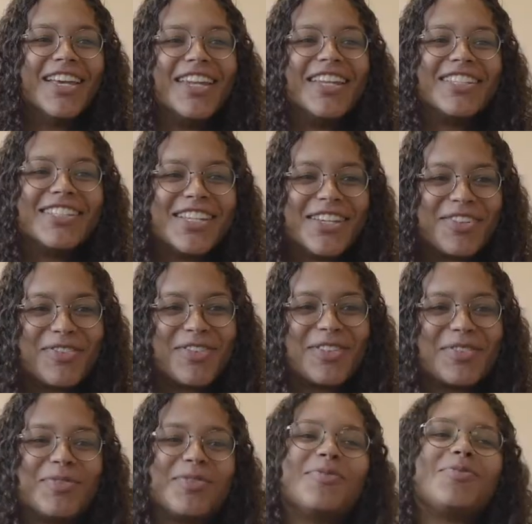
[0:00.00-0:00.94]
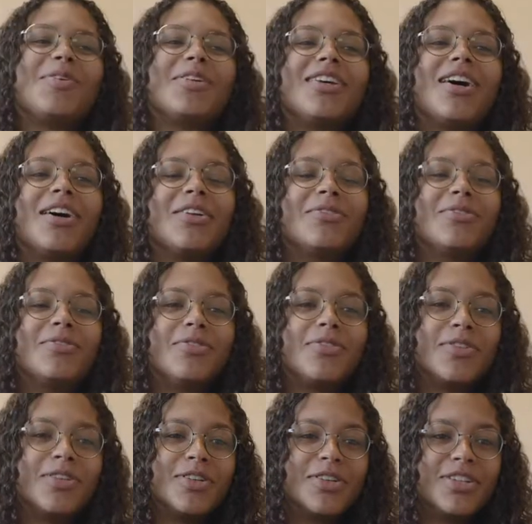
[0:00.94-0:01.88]
It is different from what I've
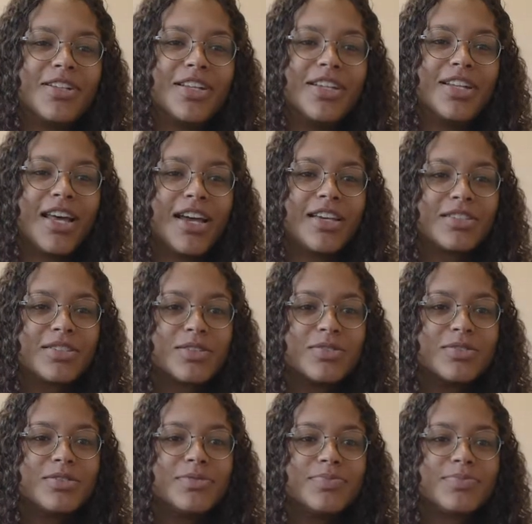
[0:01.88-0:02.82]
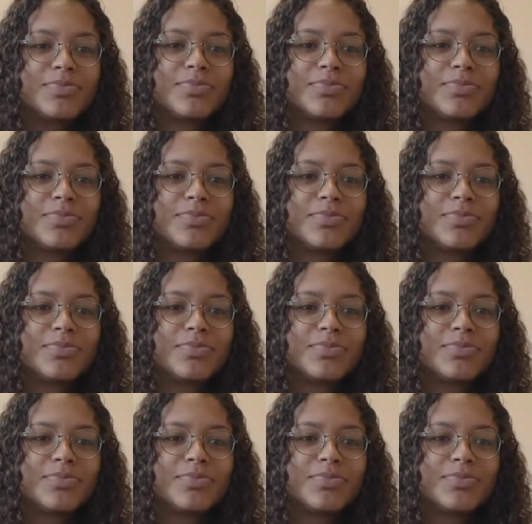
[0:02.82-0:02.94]
learned in high school.